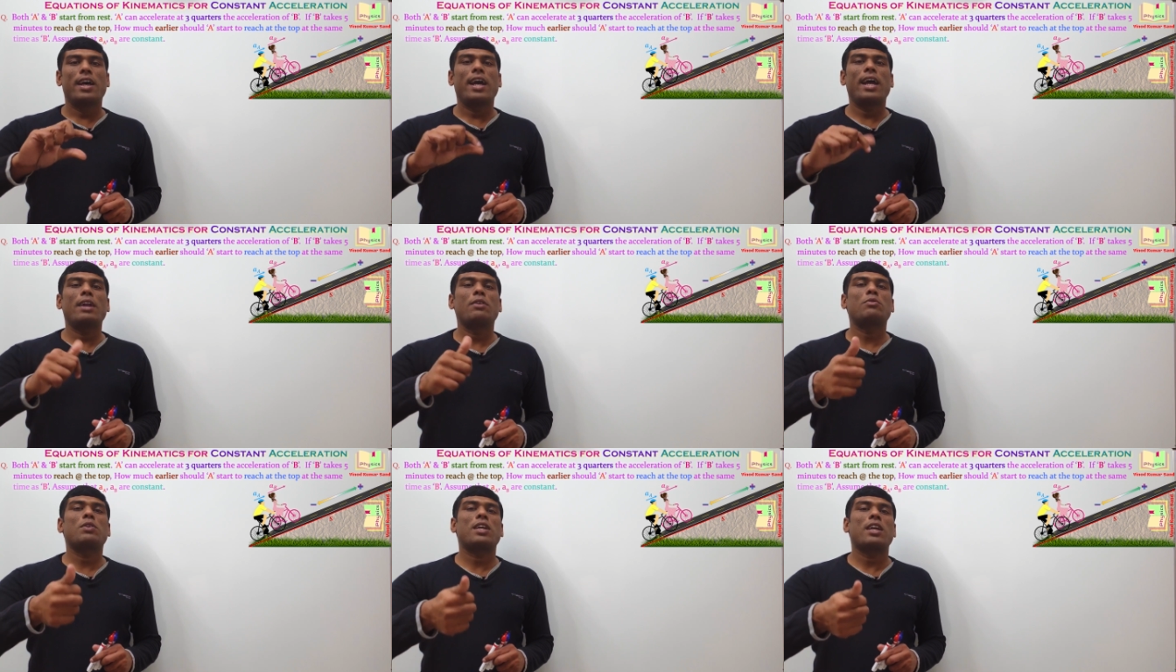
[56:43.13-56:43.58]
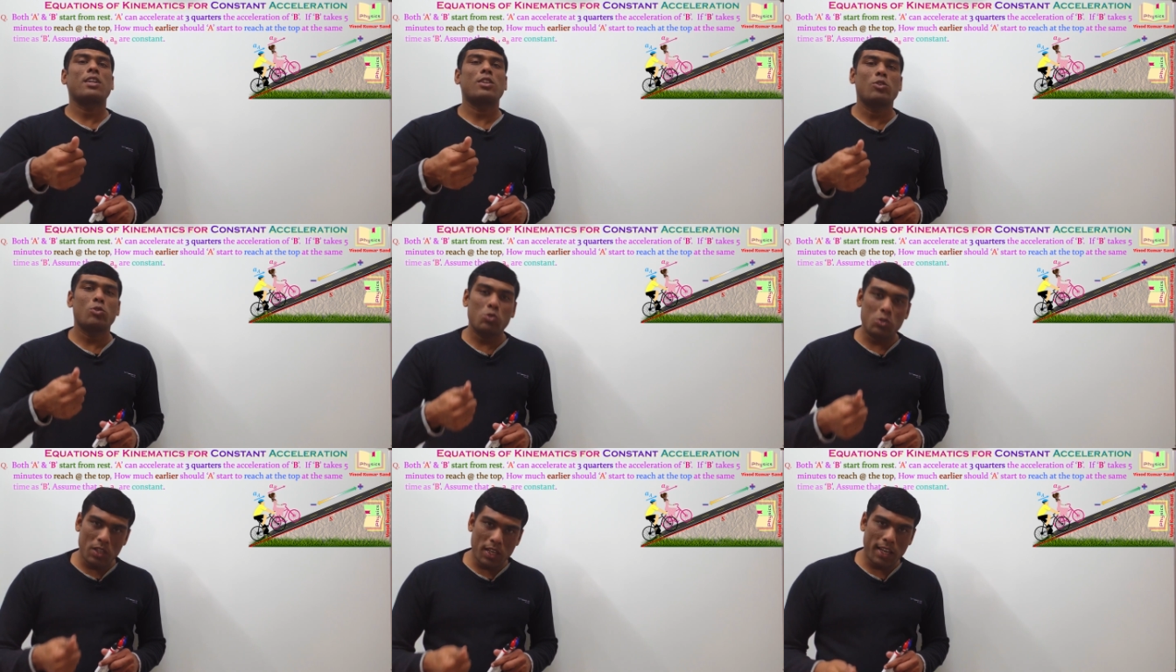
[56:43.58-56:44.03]
and we can
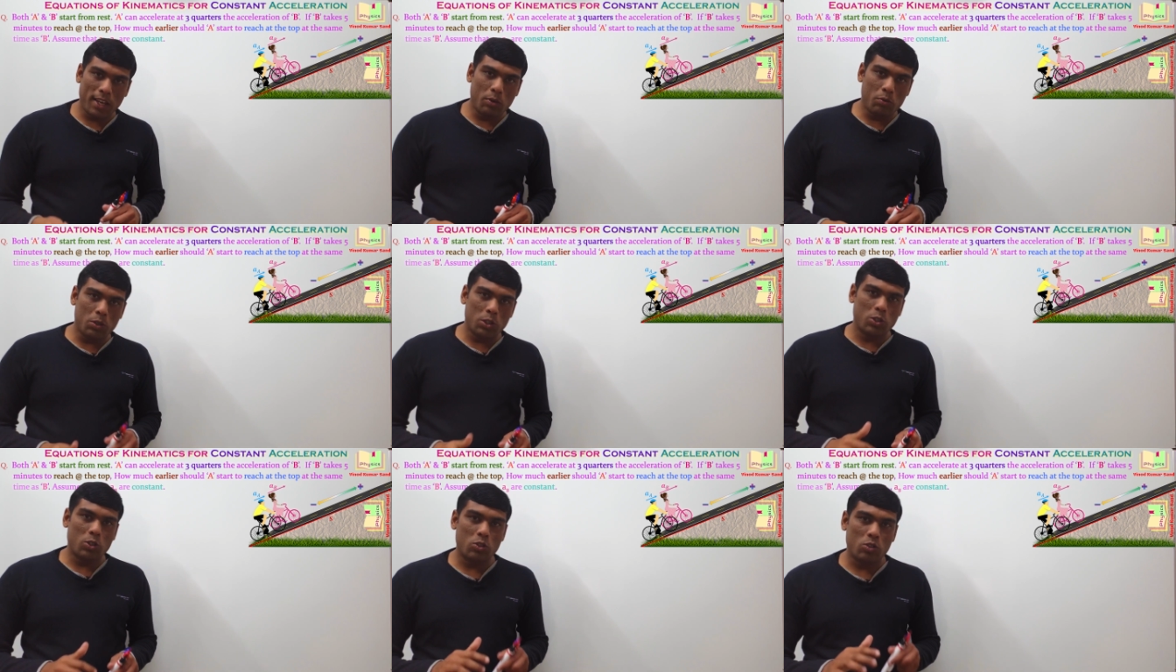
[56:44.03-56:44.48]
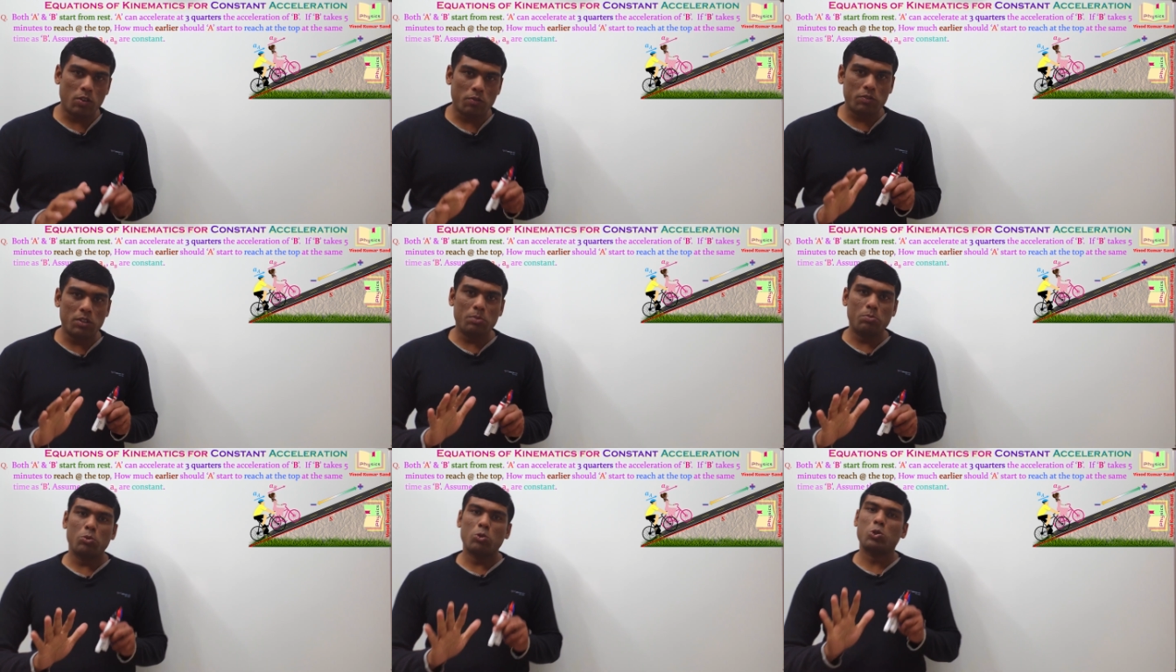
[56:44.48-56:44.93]
use the equations
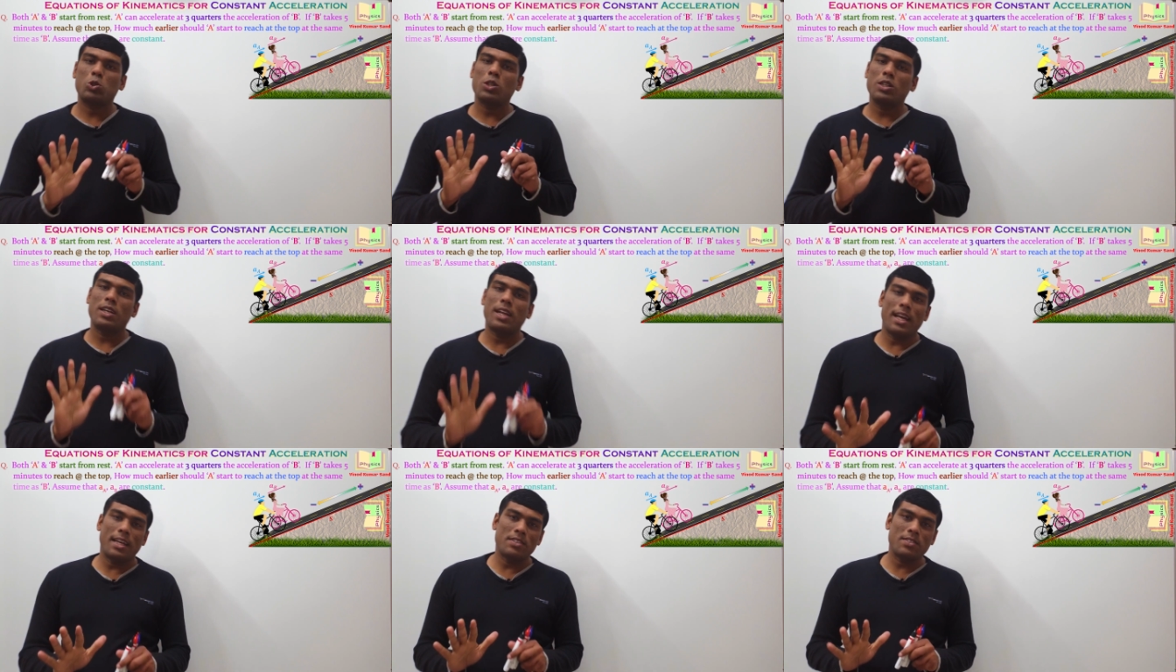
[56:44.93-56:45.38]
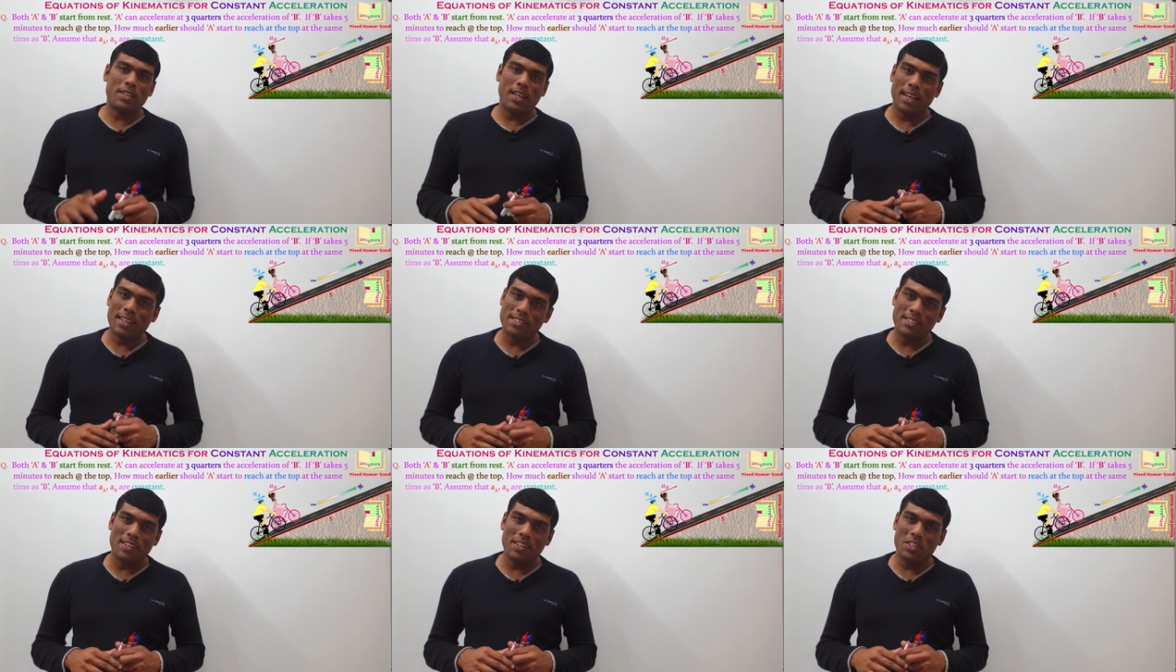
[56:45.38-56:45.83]
of the motion as
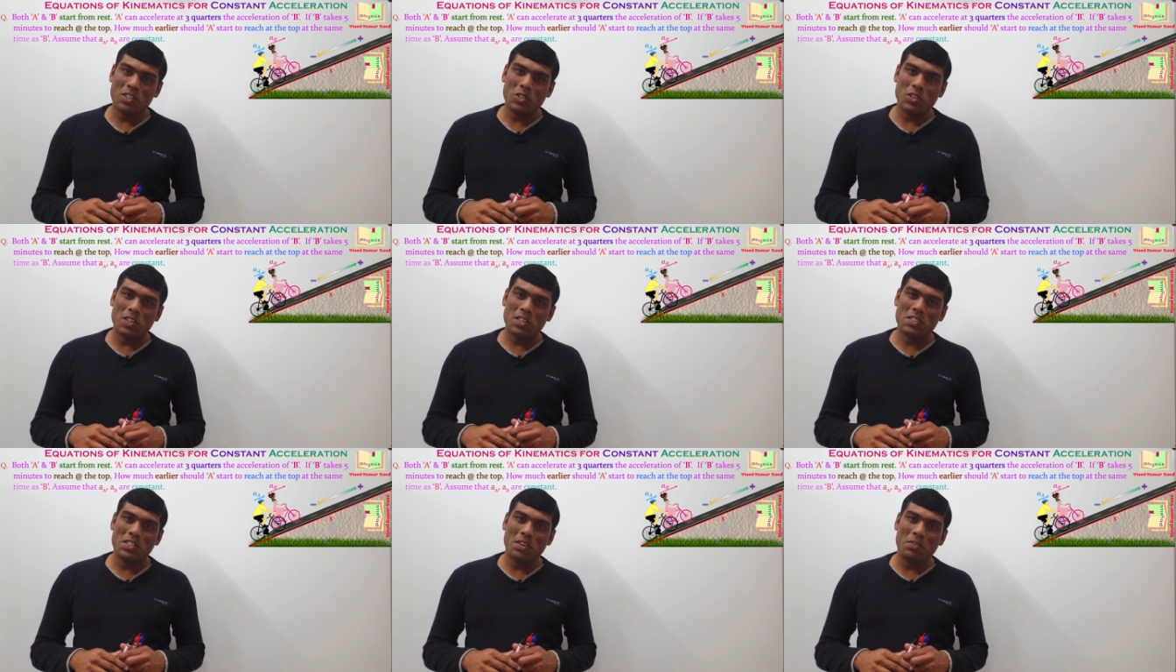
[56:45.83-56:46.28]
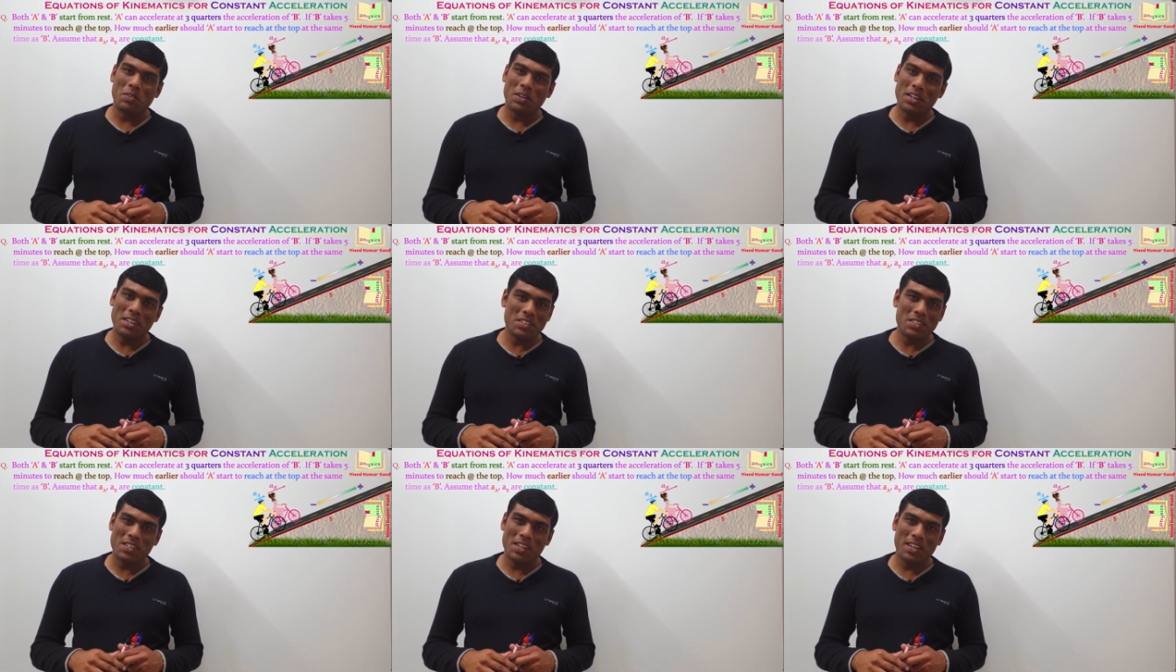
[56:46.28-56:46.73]
acceleration is given
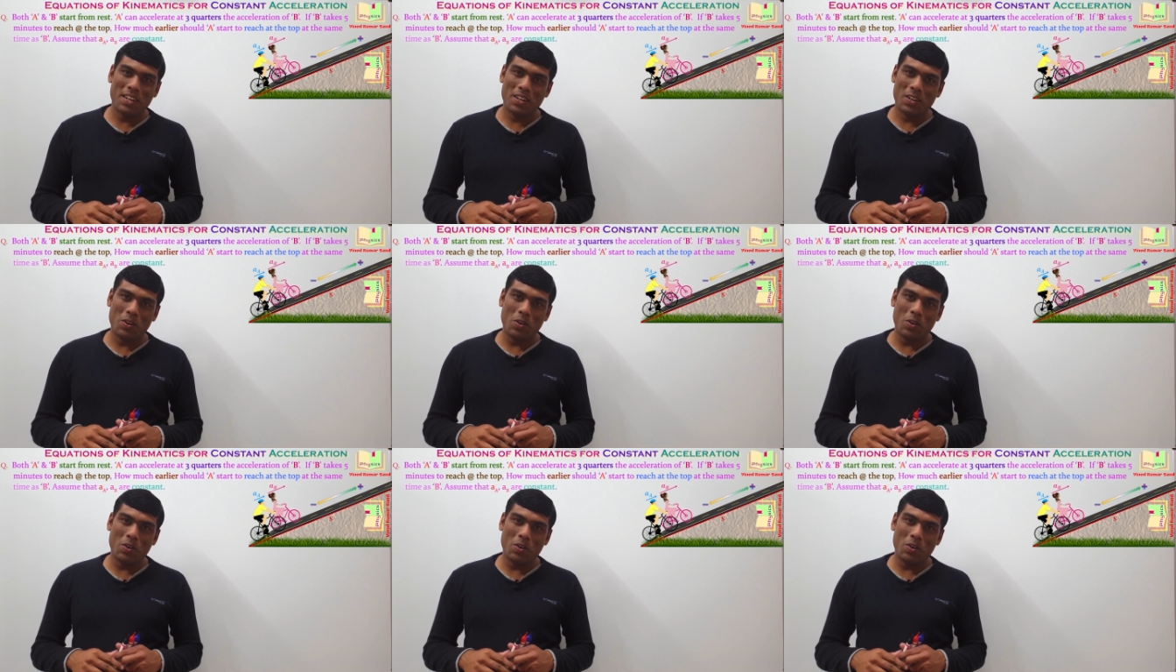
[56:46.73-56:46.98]
as